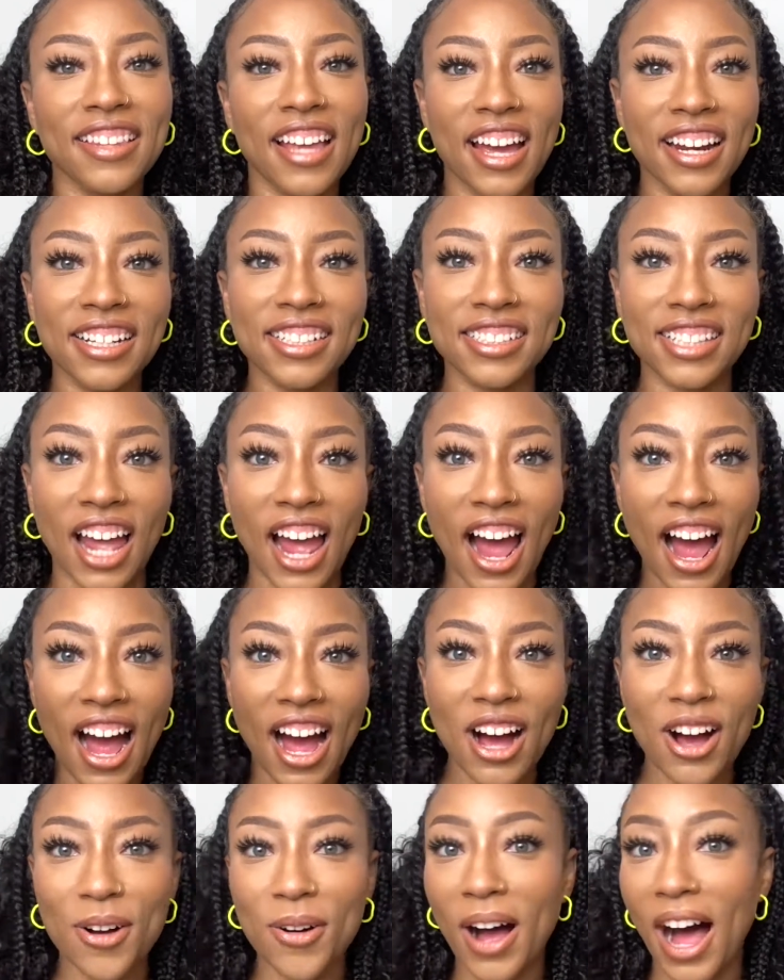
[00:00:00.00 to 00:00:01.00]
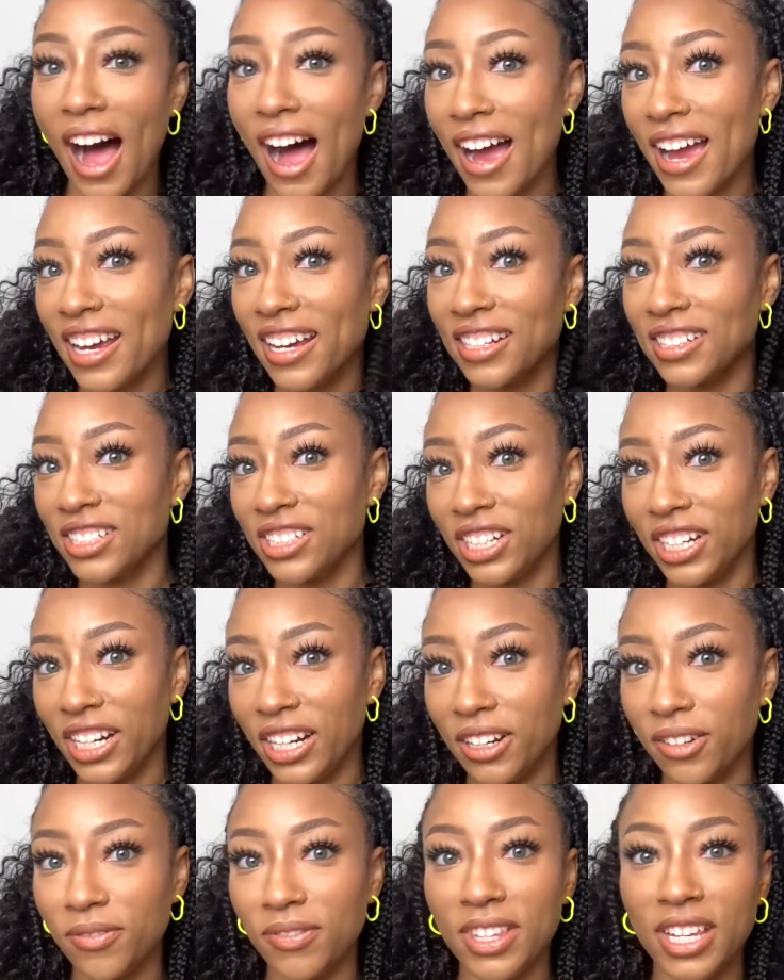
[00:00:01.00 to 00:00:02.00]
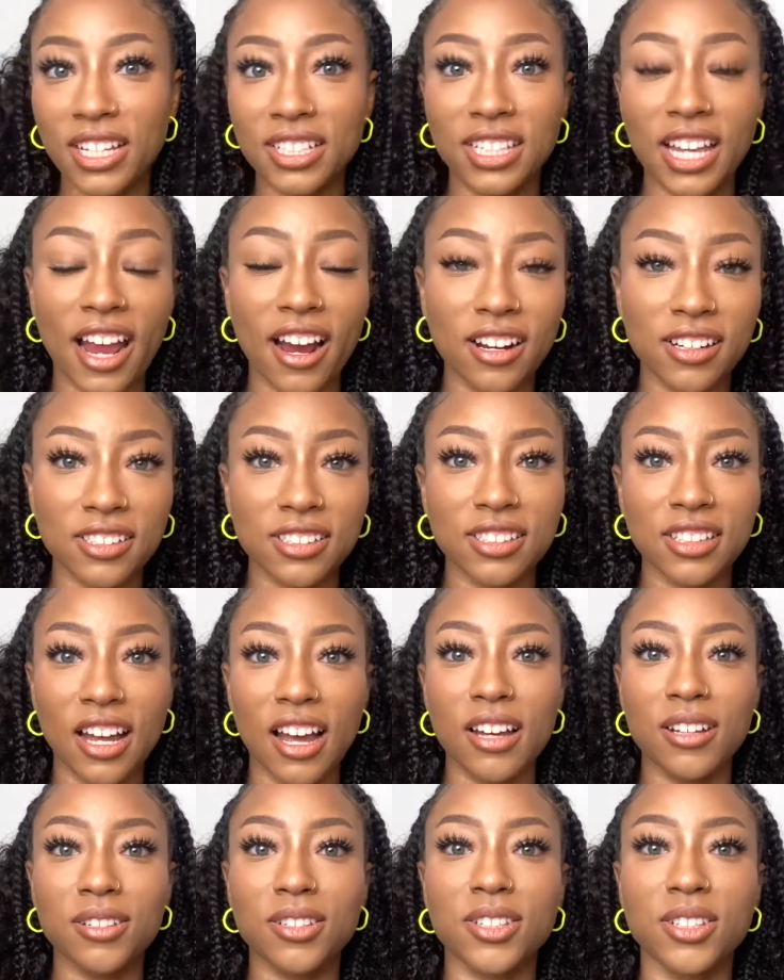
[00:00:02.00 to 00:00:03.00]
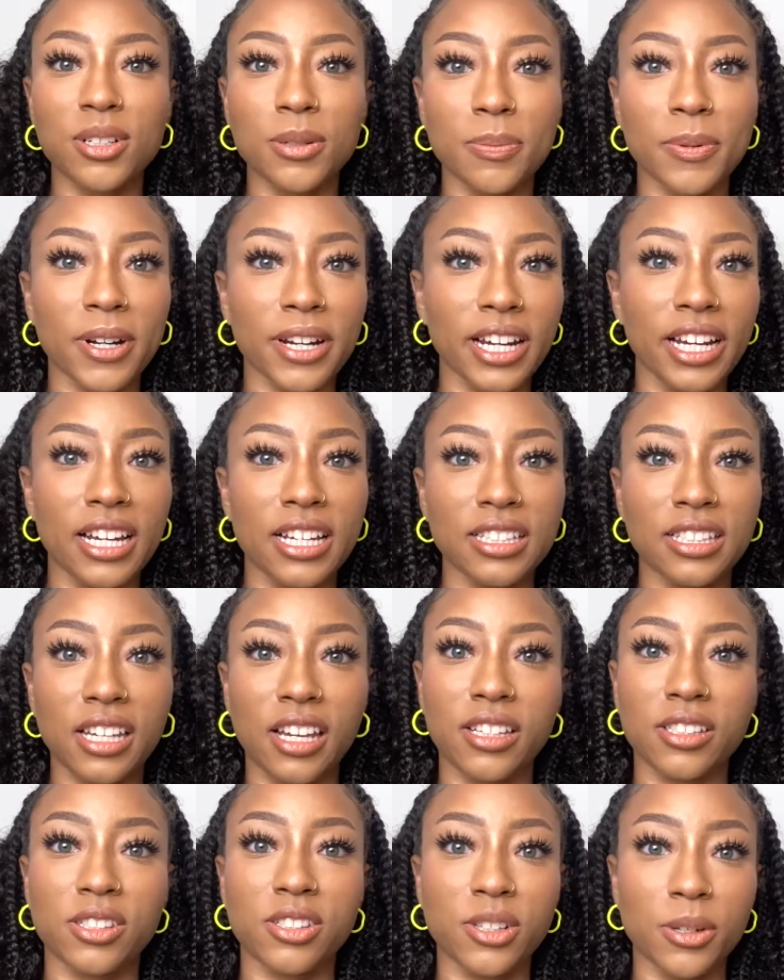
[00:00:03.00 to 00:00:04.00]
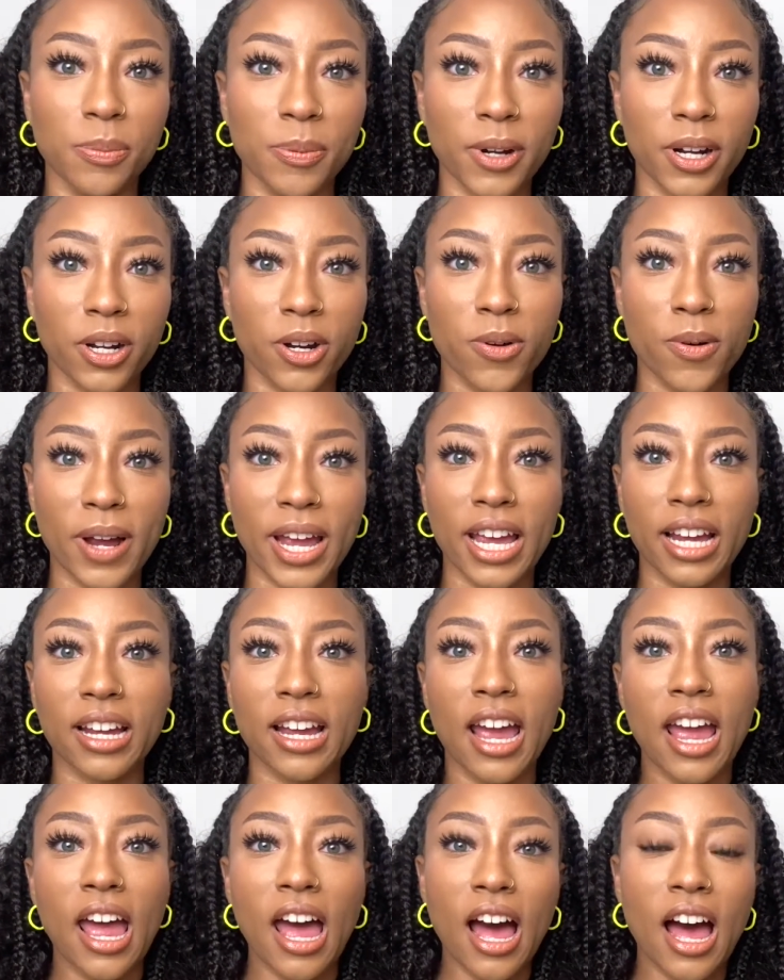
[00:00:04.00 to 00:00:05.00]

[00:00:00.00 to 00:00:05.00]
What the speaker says: That is how I achieved this hairstyle. Super easy, super quick.